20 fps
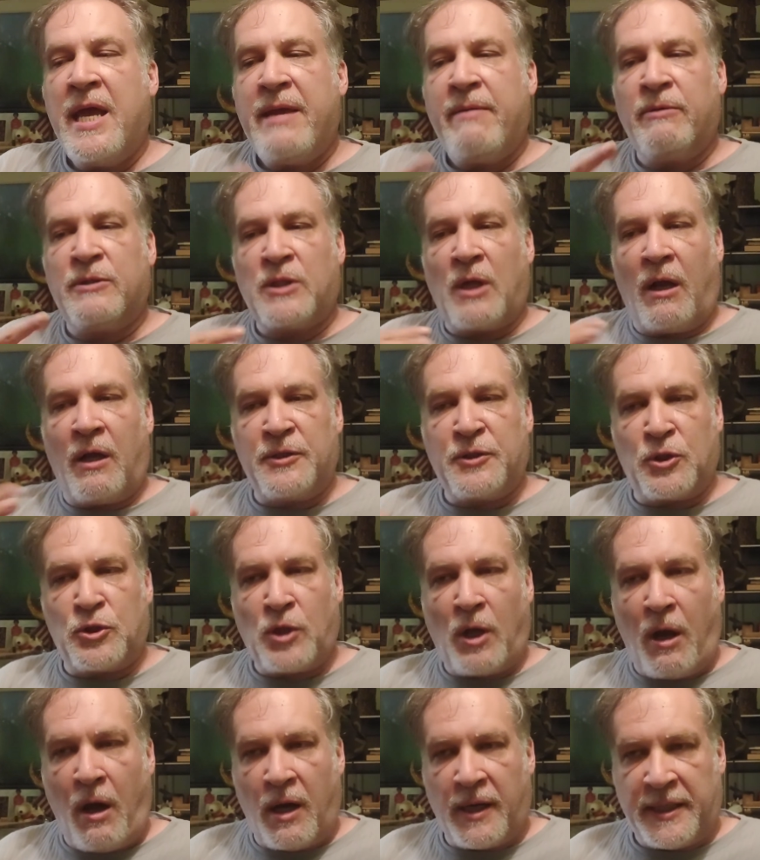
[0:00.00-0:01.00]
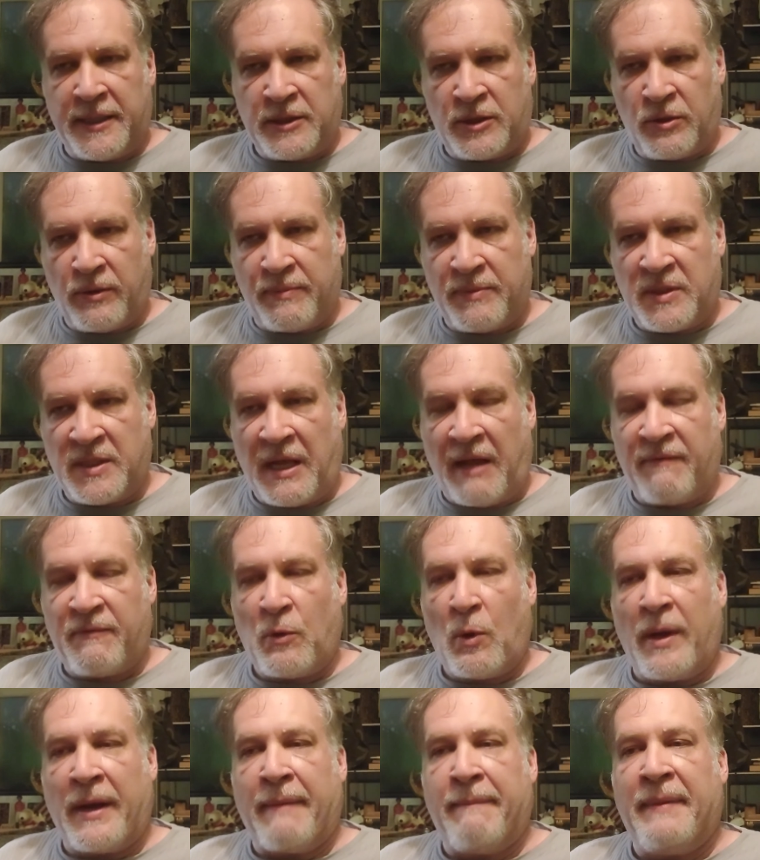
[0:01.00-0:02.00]
He was also talking to himself
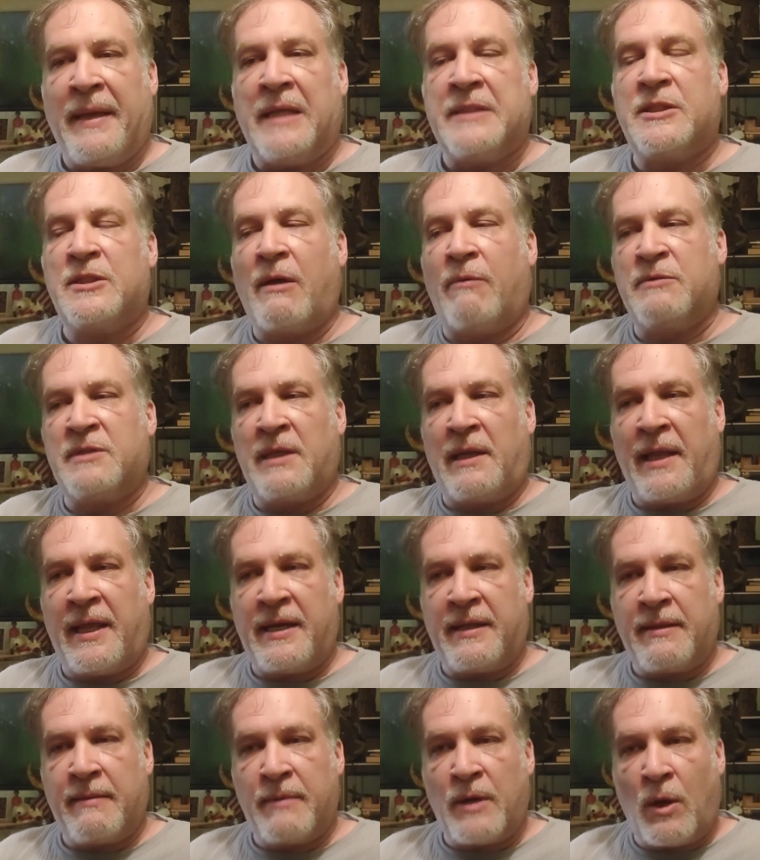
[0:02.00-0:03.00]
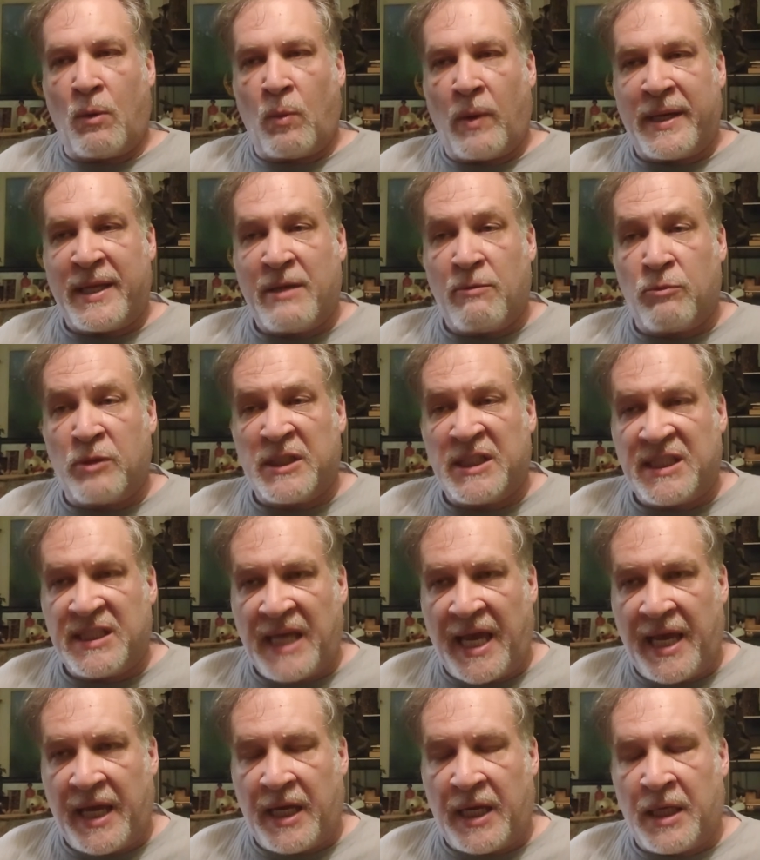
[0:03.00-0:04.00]
quite a bit, so I was letting them know what he was
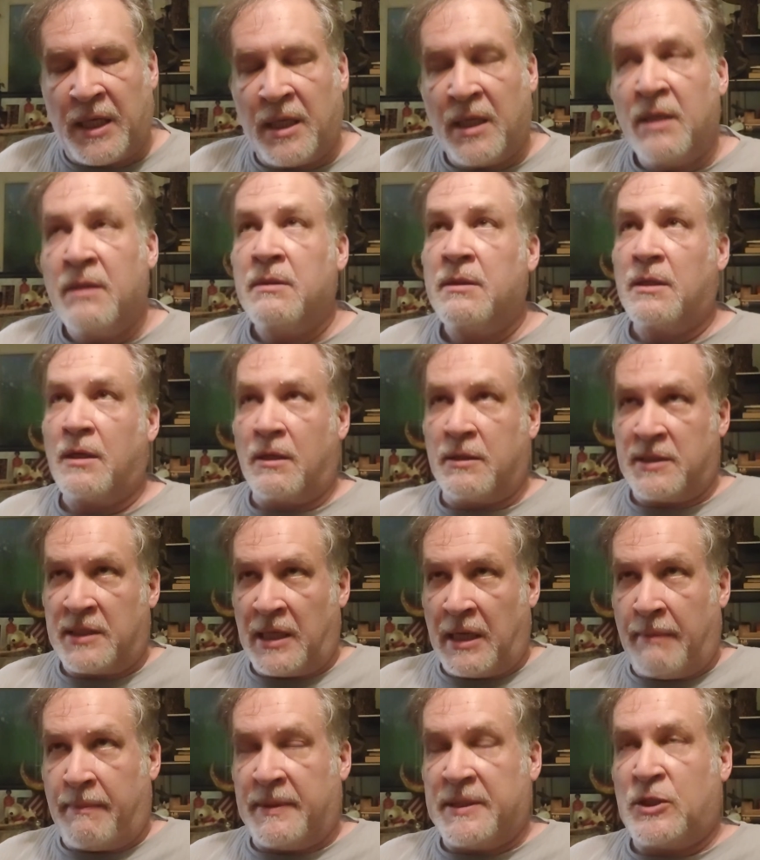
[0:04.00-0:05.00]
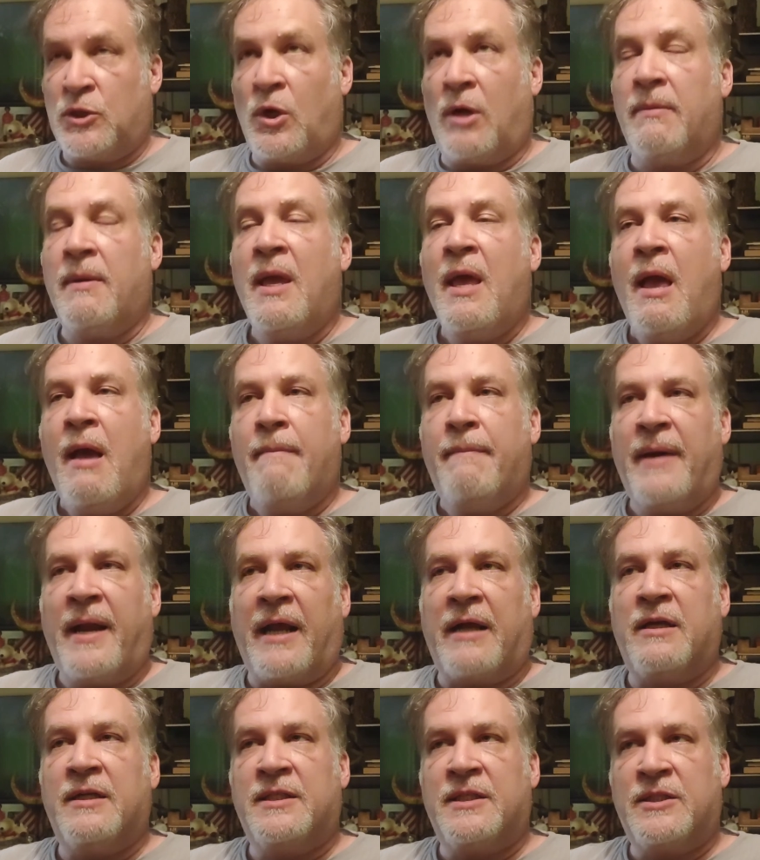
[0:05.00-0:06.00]
saying, cursing up a storm, but
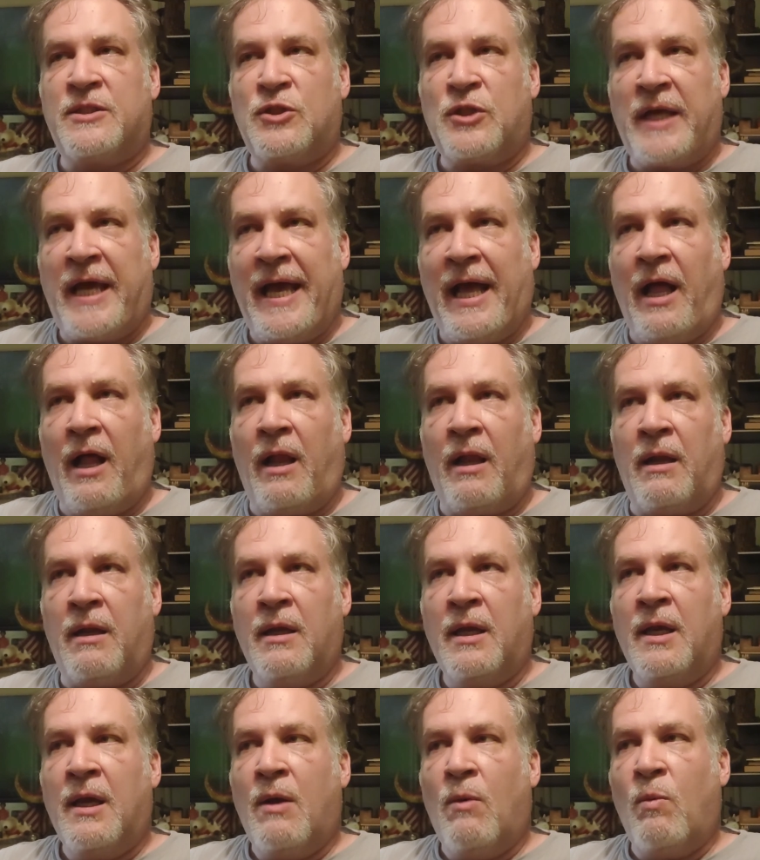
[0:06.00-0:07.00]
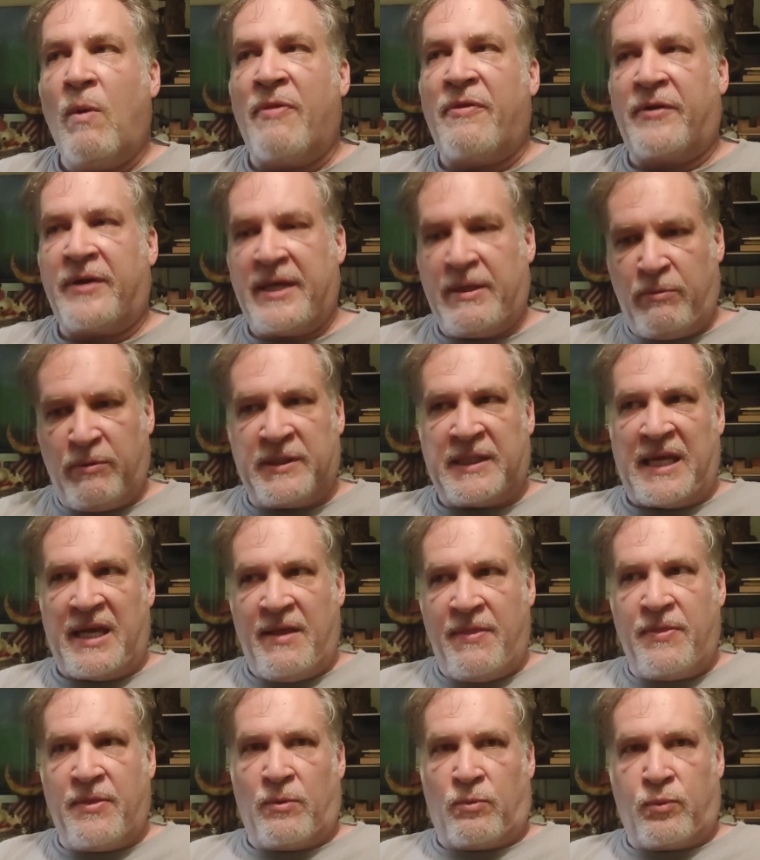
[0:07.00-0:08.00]
I could tell whether he was
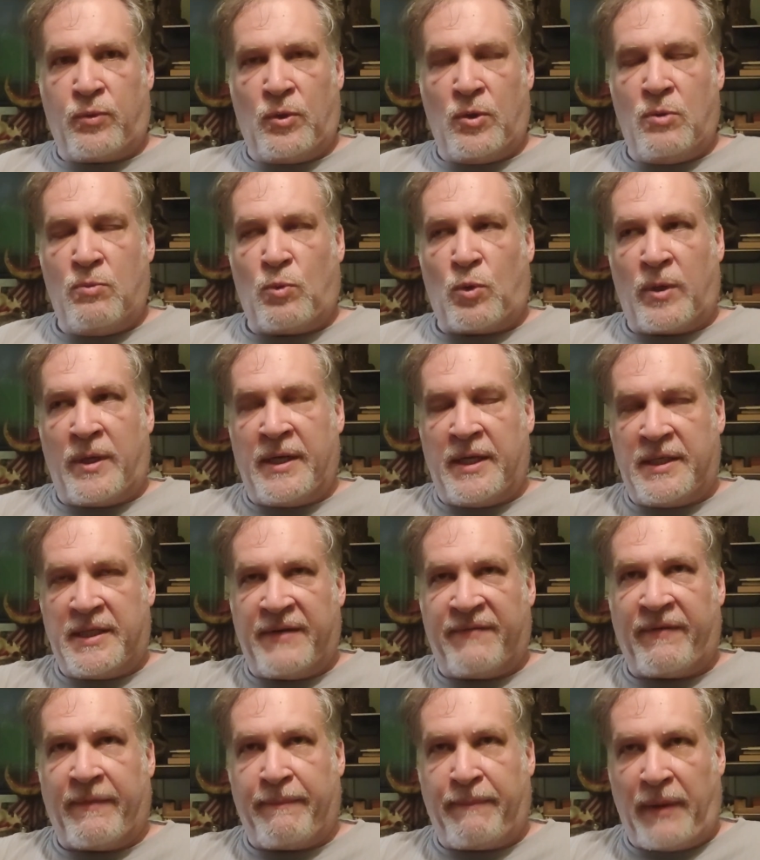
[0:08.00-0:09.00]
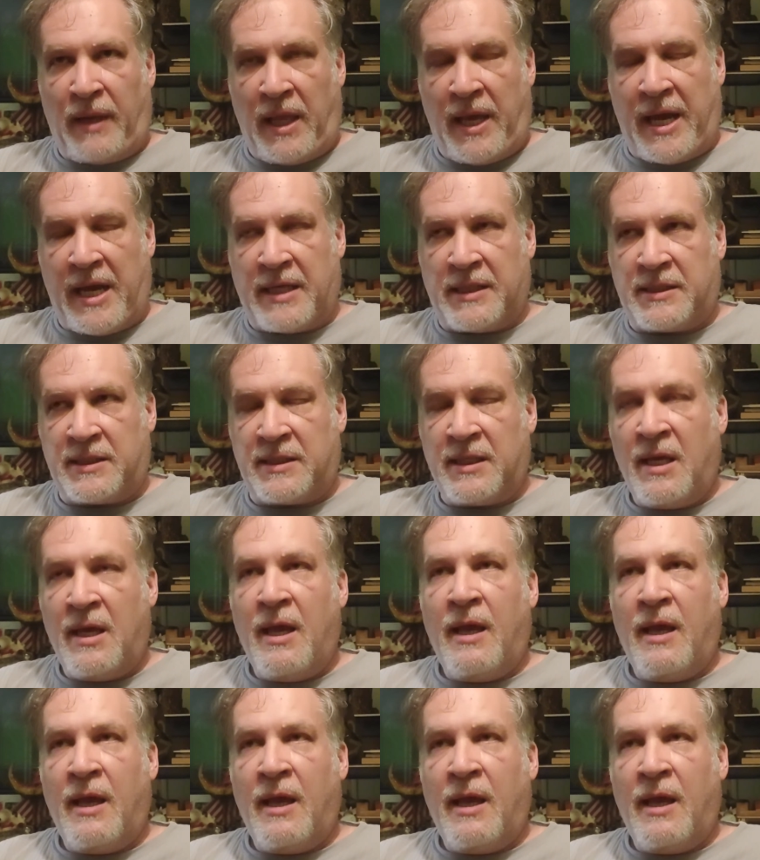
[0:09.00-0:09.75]
in the room or in a different place,